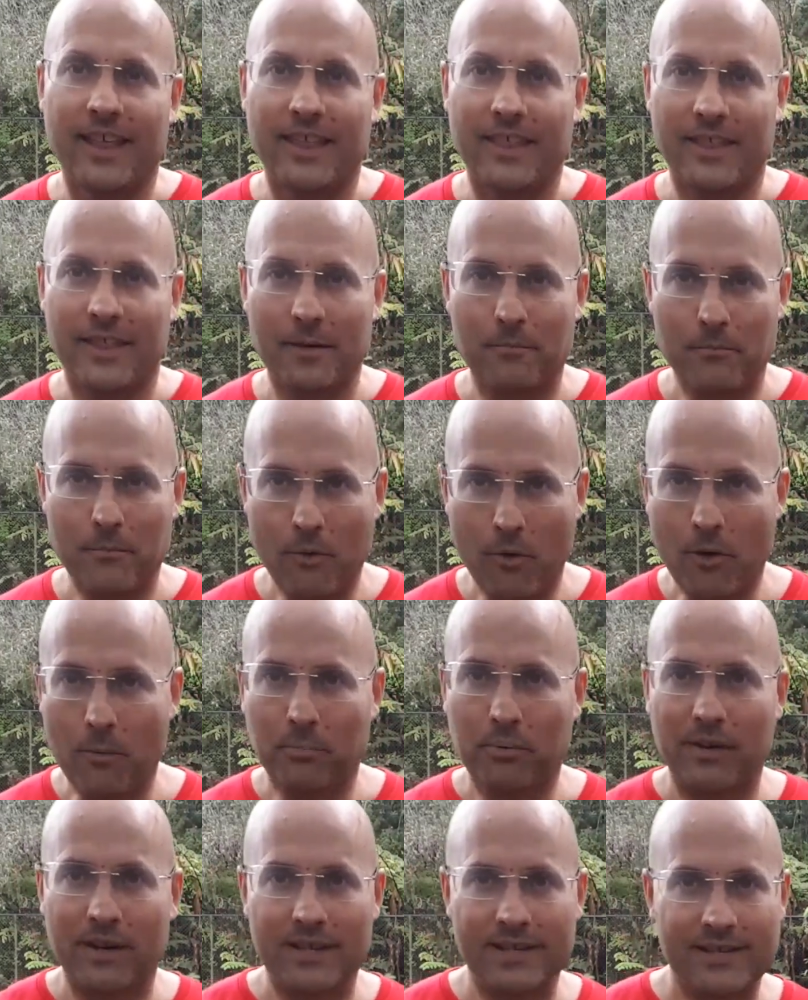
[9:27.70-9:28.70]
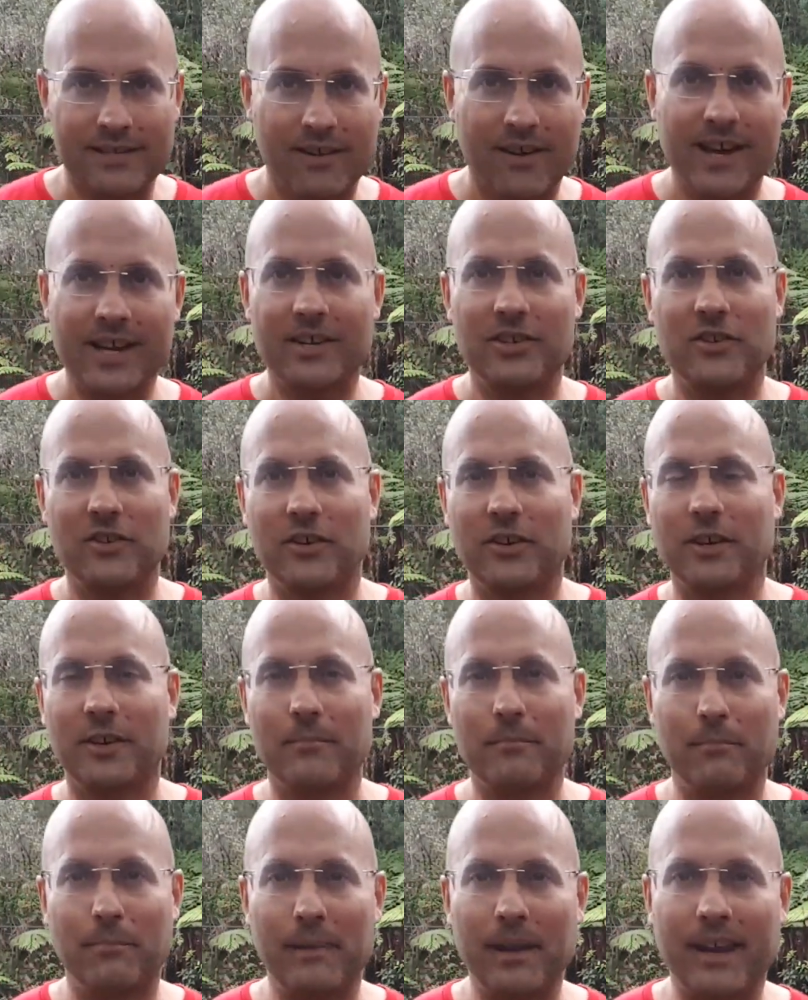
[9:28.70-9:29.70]
the more precise you
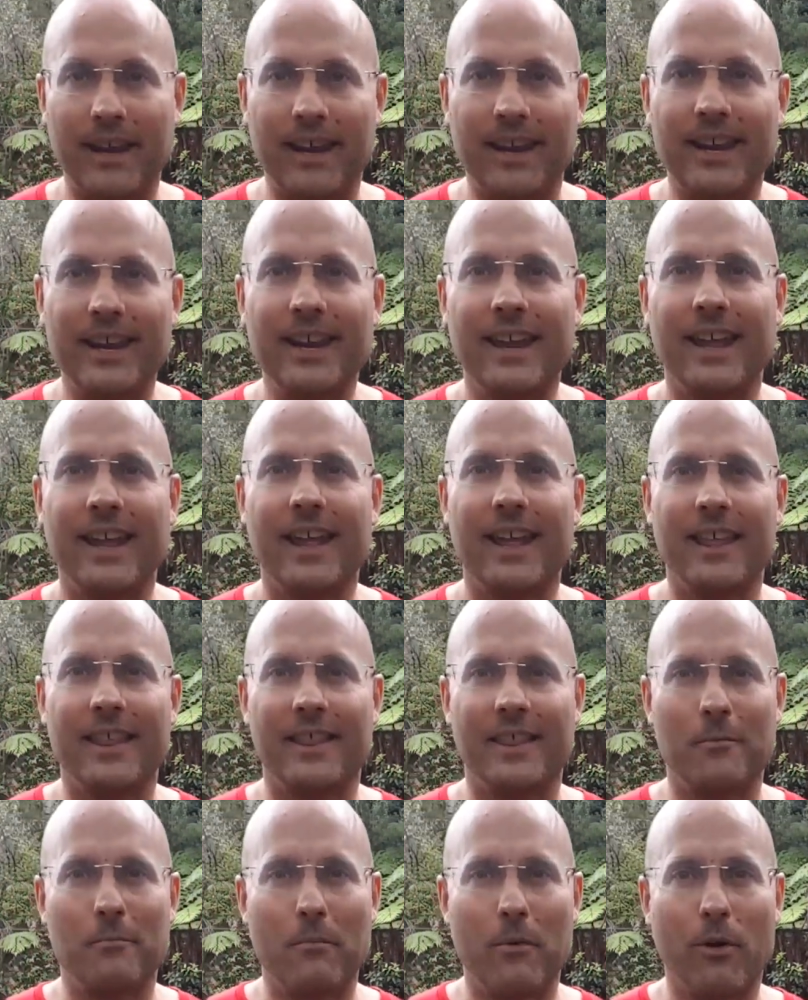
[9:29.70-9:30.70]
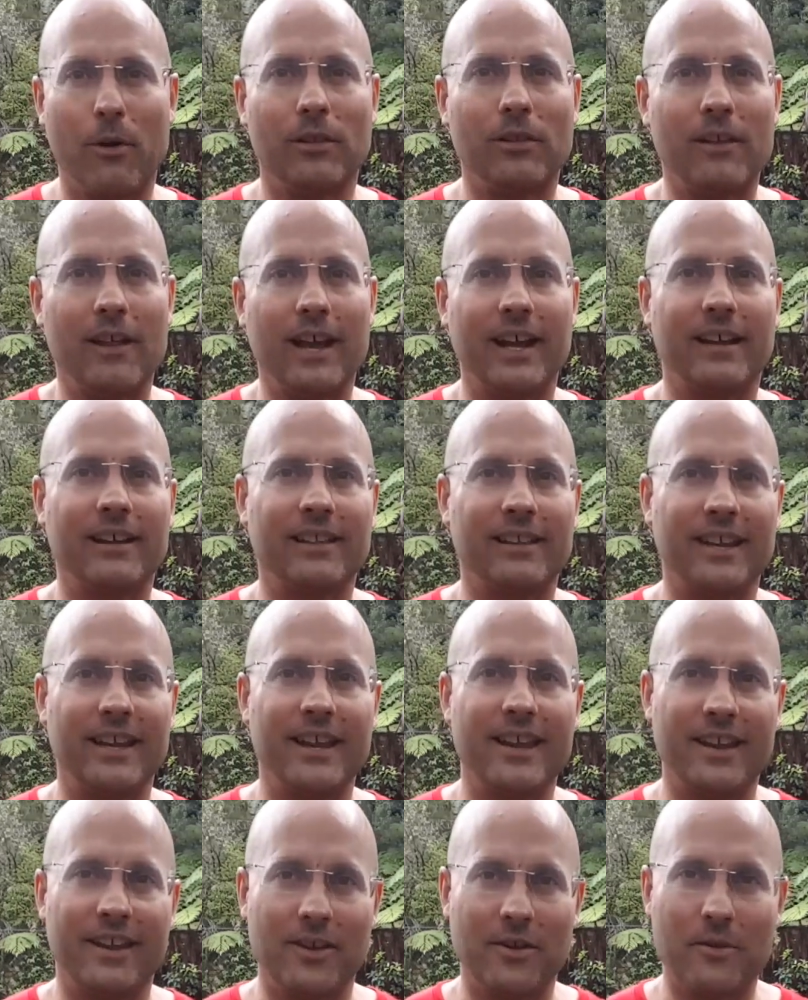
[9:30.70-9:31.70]
can be, the more likely
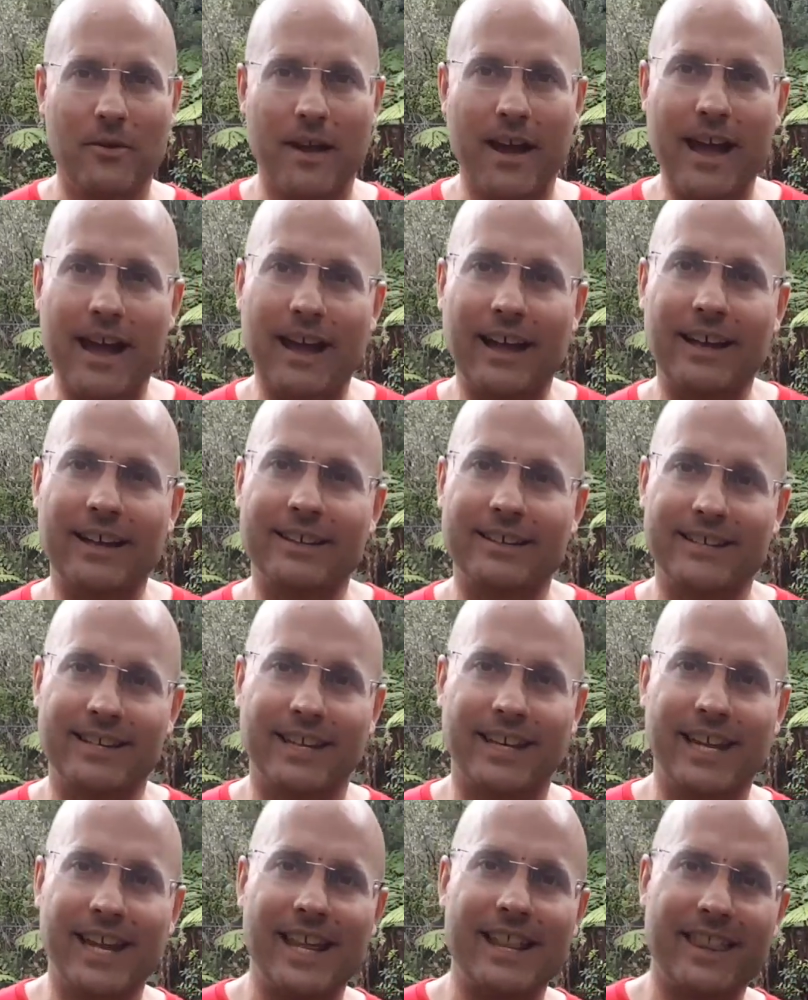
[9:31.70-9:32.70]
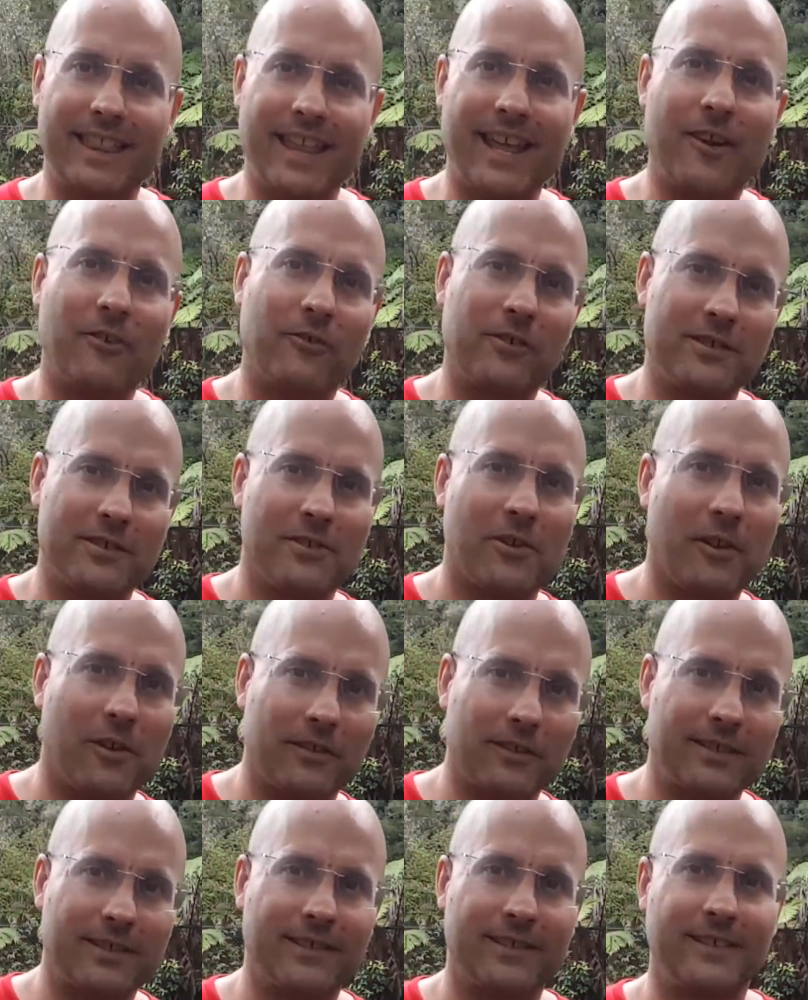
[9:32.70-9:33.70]
you are to get that
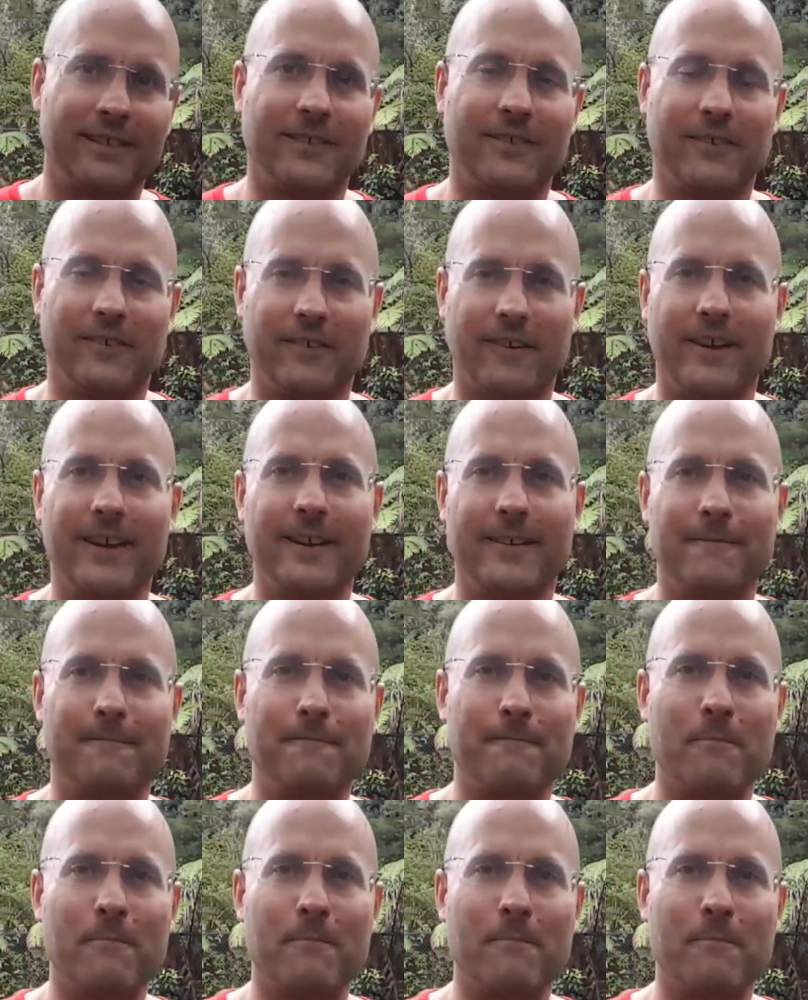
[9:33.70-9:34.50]
result, right?